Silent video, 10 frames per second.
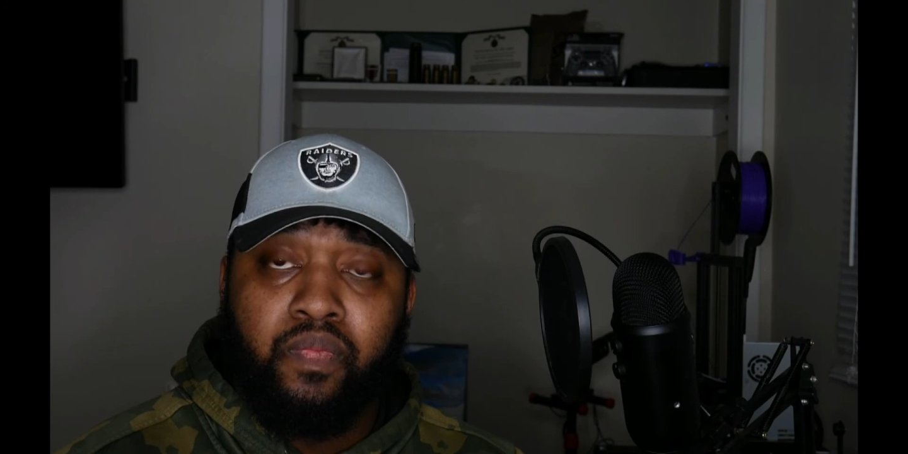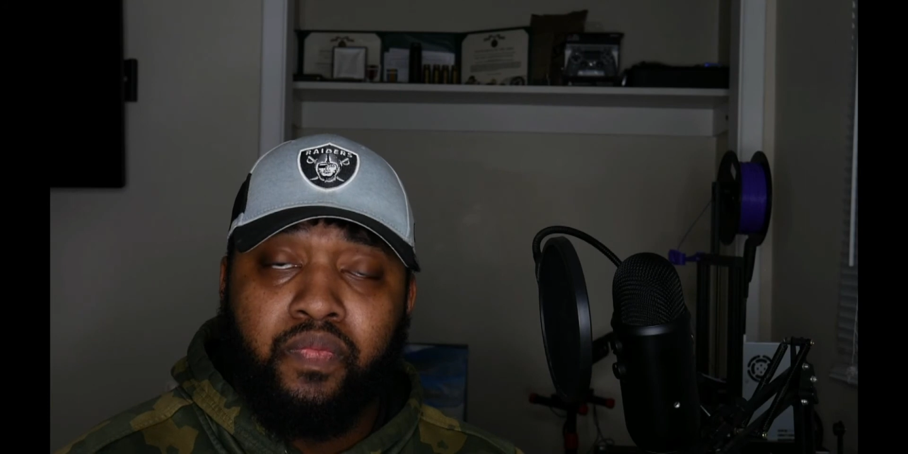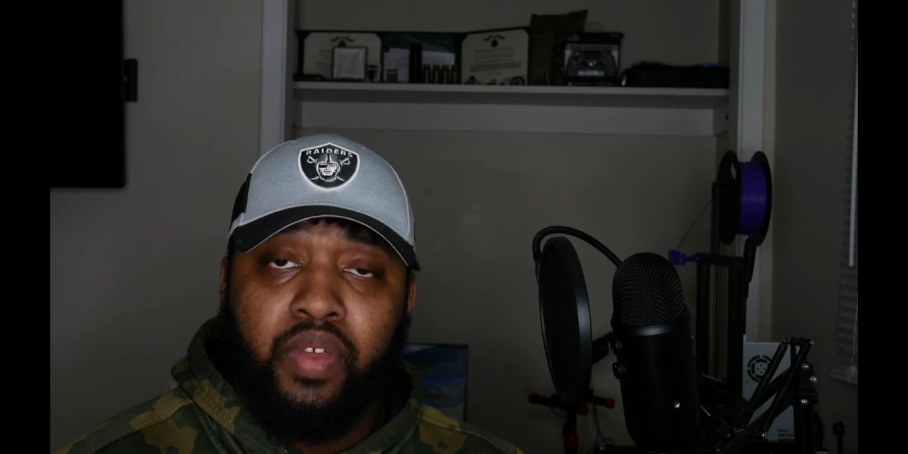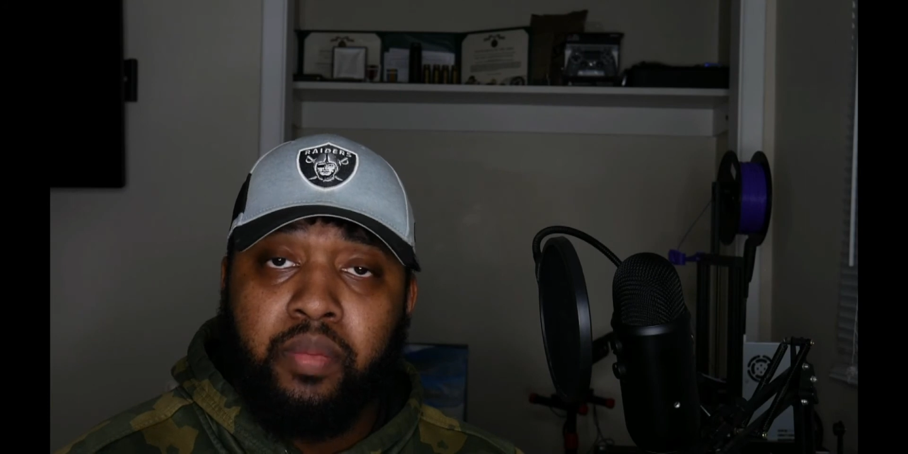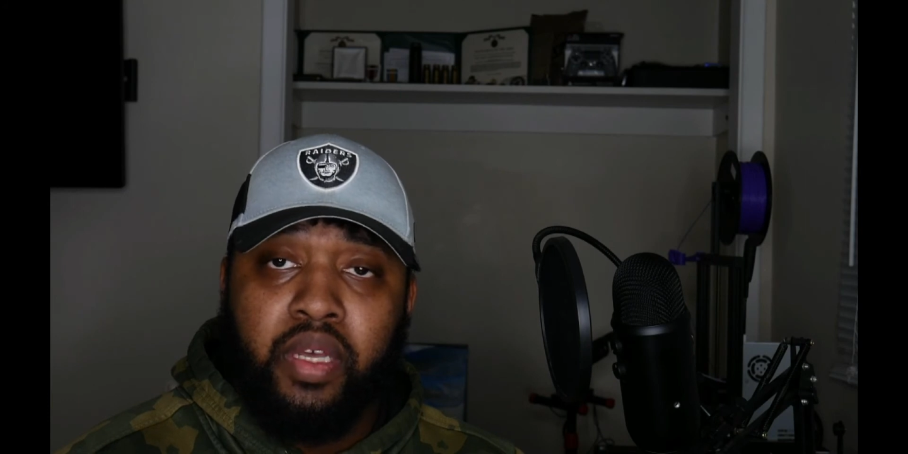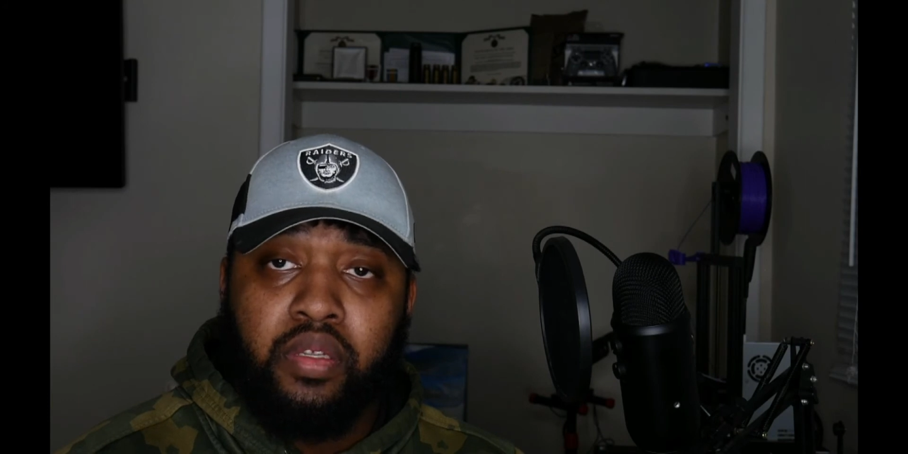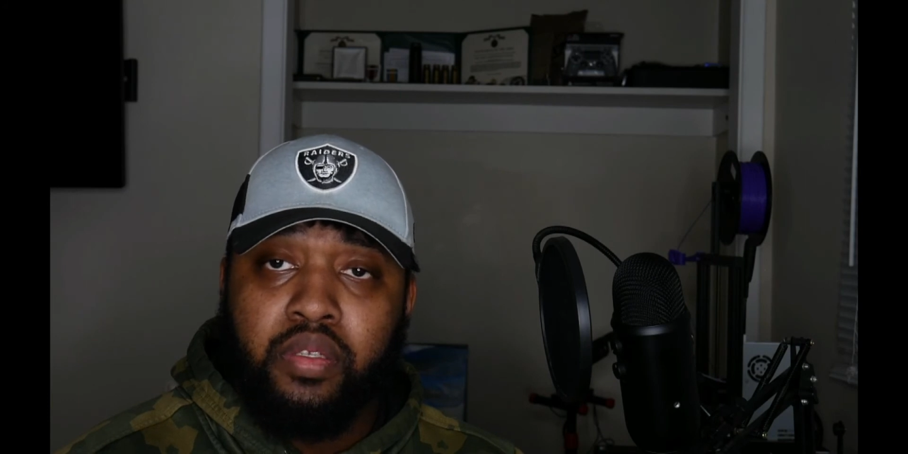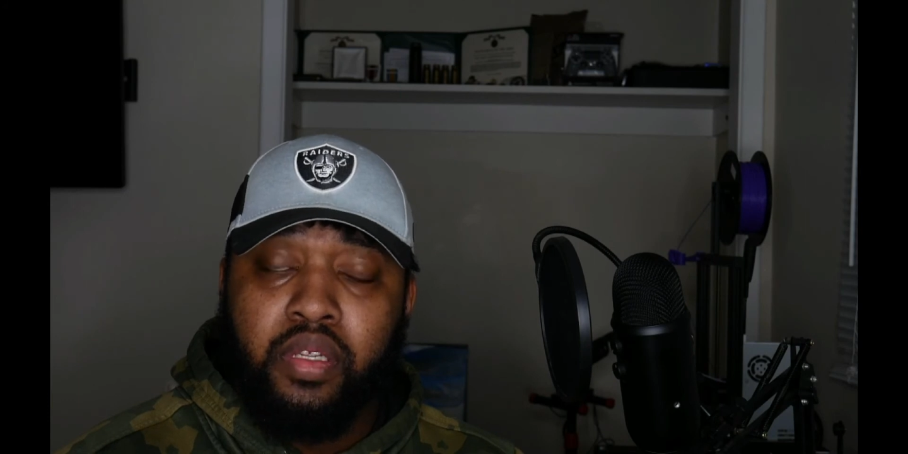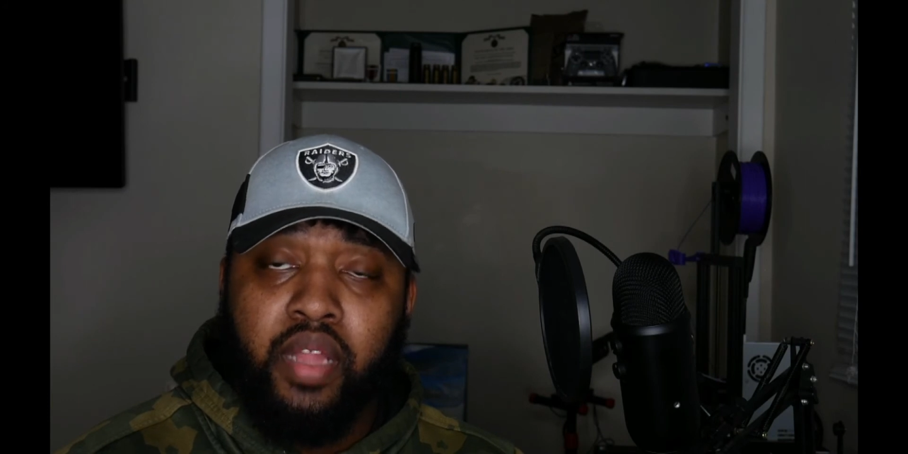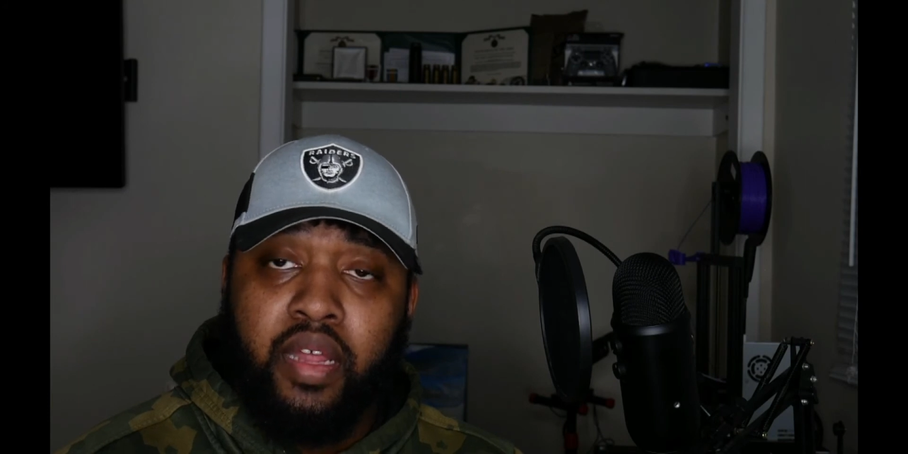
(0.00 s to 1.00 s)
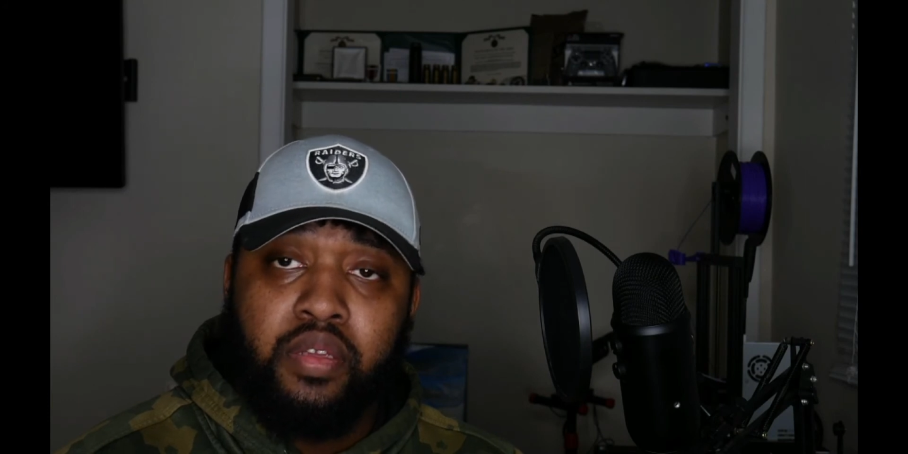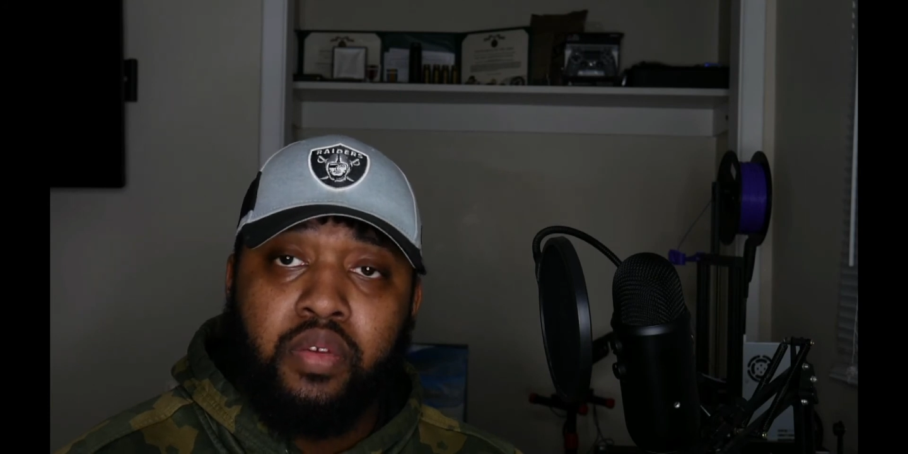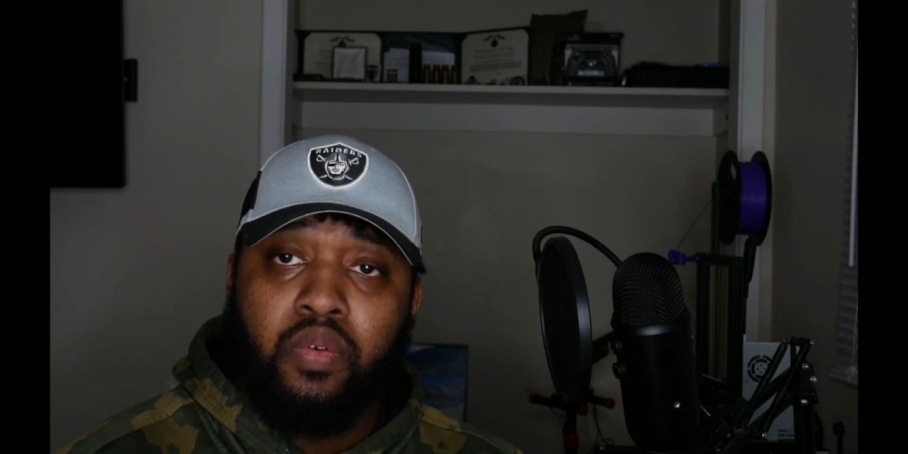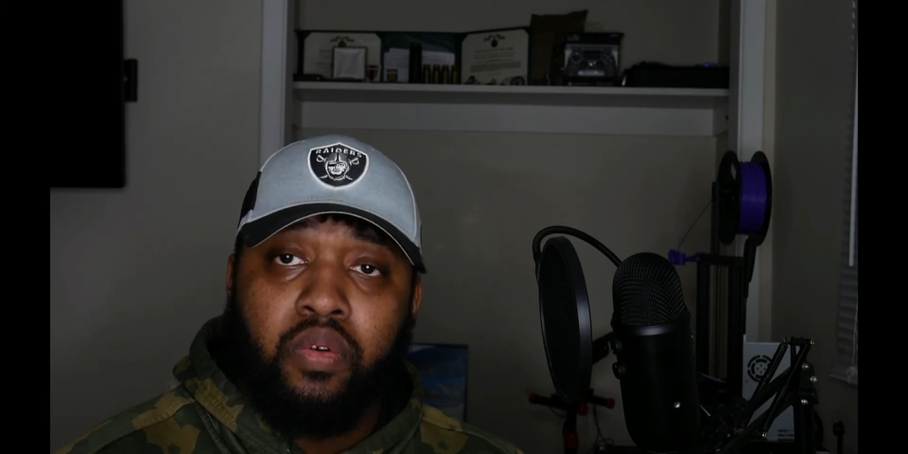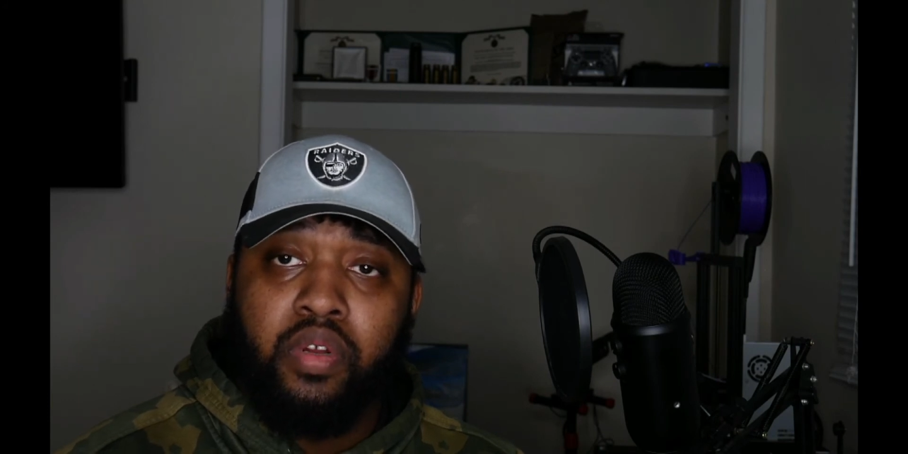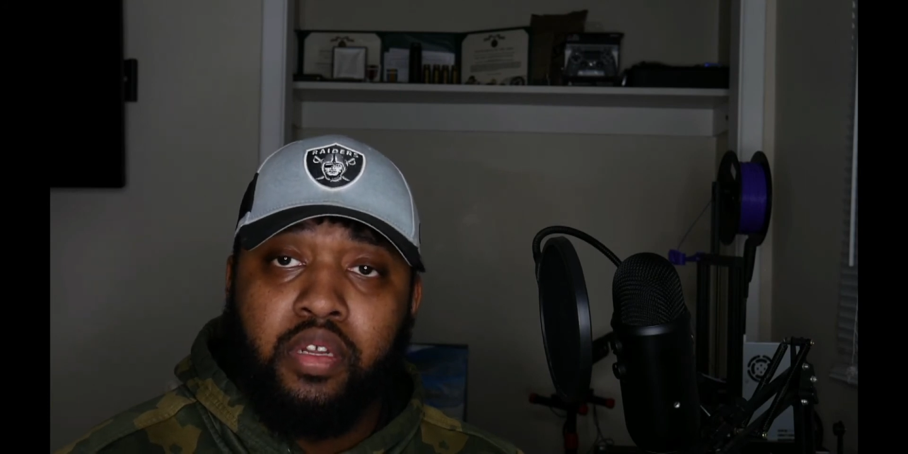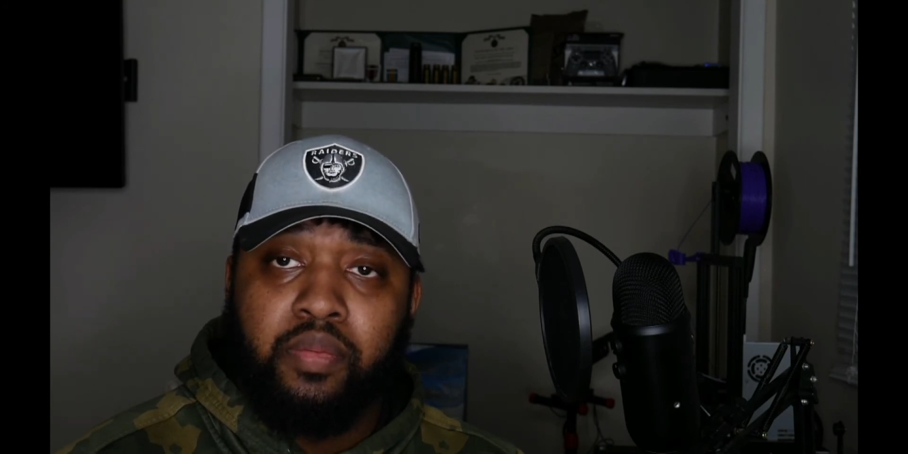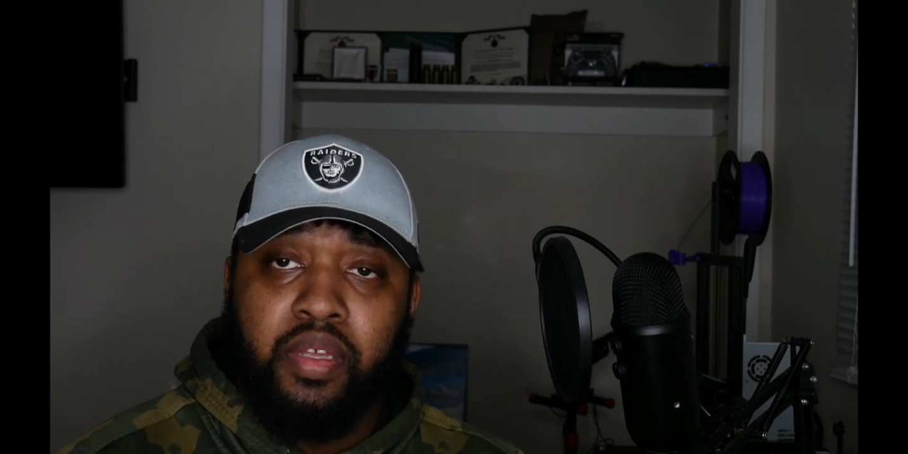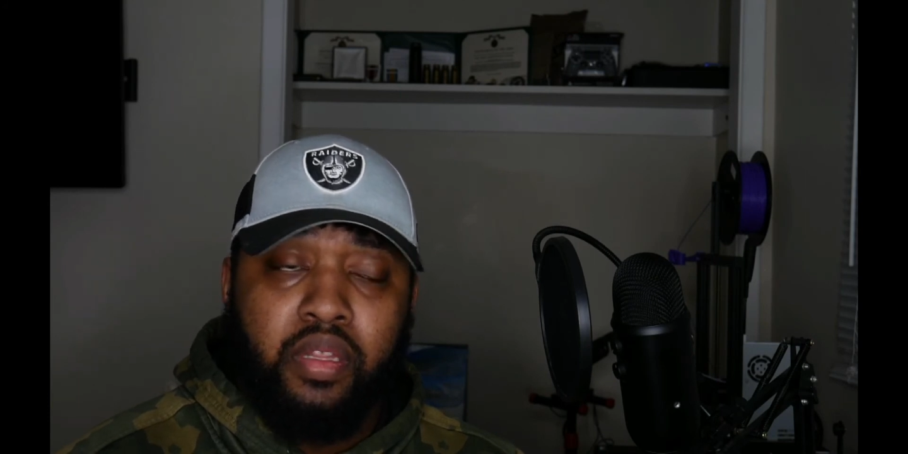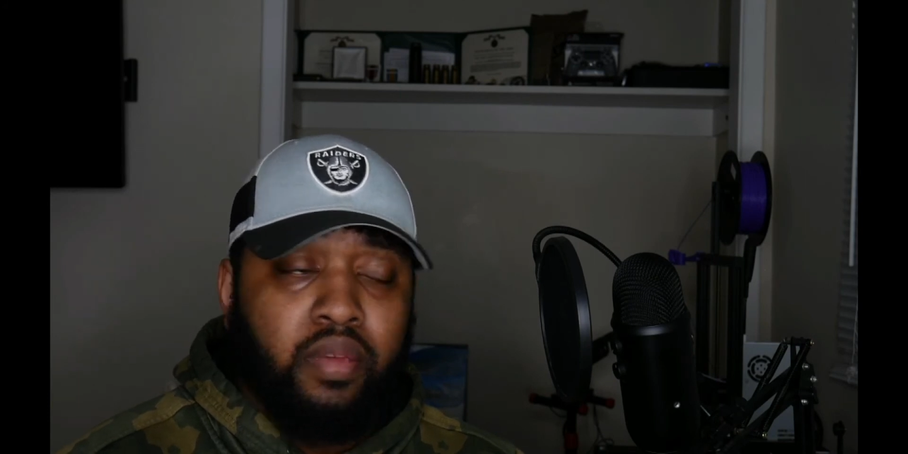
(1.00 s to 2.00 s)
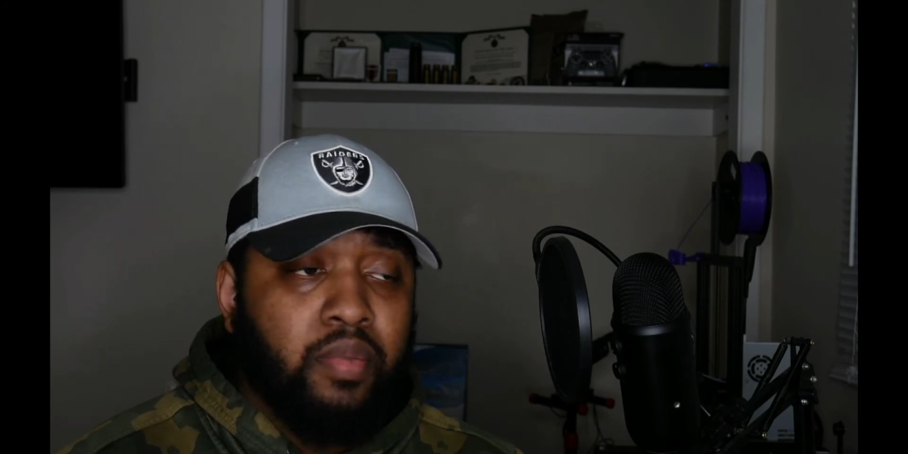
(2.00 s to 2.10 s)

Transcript: females in that sorority to be the